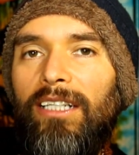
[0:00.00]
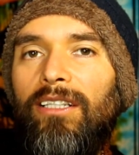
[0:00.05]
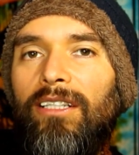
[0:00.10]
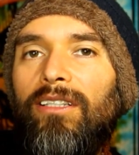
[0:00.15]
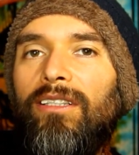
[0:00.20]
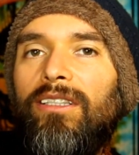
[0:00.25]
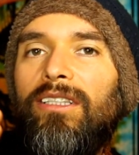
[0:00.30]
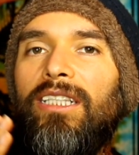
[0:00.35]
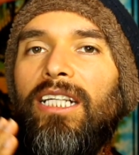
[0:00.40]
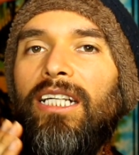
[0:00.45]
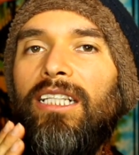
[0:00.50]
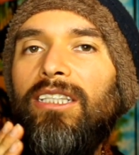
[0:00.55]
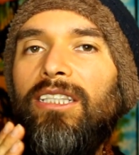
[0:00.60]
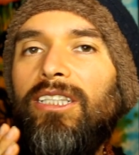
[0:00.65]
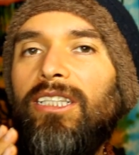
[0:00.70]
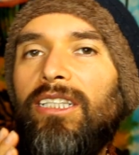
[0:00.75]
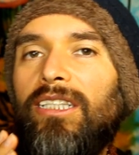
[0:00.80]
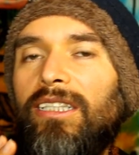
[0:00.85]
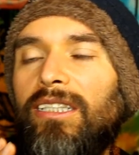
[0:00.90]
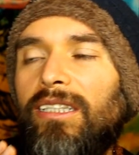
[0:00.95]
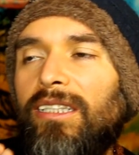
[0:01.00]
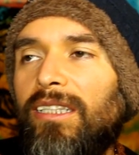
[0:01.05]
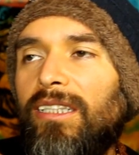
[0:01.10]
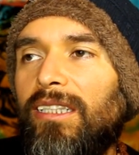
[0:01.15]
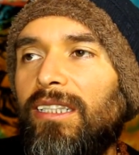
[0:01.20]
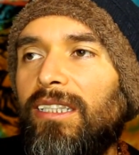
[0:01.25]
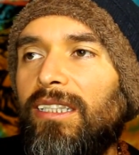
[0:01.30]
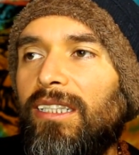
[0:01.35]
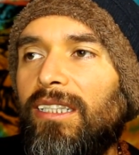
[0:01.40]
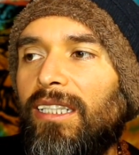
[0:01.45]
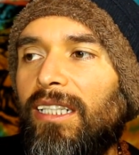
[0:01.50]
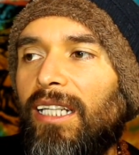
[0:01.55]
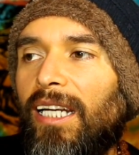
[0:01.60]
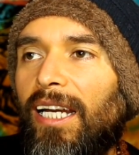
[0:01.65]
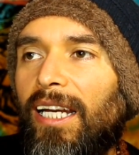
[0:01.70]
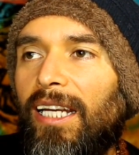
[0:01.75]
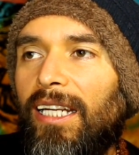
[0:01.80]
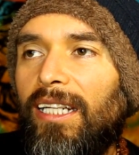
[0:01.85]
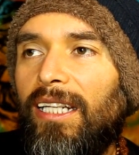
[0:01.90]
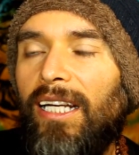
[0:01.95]
your attention
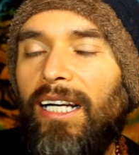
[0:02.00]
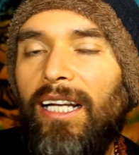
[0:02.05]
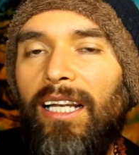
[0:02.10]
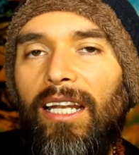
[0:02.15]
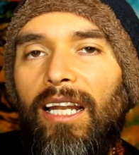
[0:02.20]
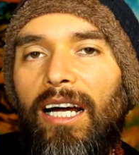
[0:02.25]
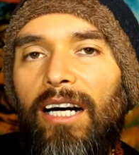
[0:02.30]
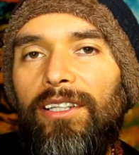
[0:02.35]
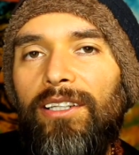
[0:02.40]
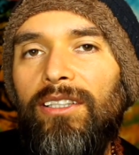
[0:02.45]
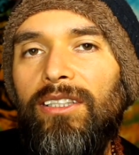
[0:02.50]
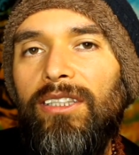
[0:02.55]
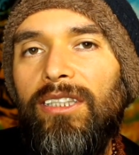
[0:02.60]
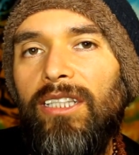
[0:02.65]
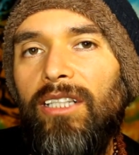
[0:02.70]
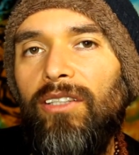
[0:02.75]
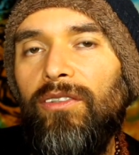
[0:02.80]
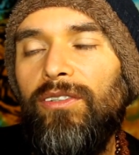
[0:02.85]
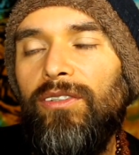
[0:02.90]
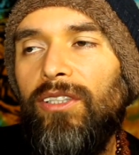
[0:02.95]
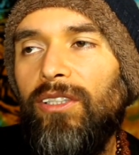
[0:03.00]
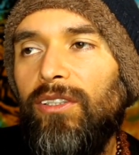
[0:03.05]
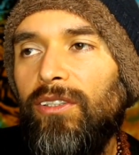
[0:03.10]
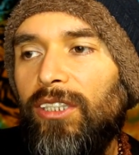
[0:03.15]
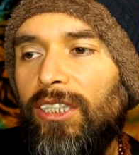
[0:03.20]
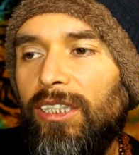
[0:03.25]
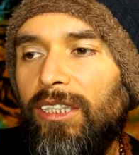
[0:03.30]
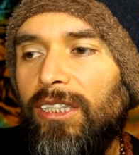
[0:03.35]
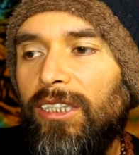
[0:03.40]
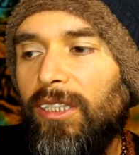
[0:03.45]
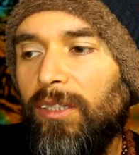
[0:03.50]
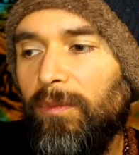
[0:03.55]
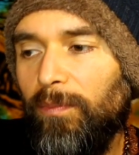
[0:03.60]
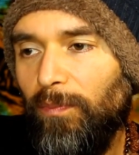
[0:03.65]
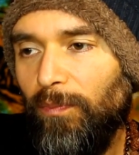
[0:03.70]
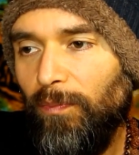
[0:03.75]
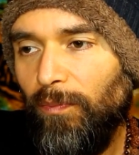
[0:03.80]
and allow yourself to just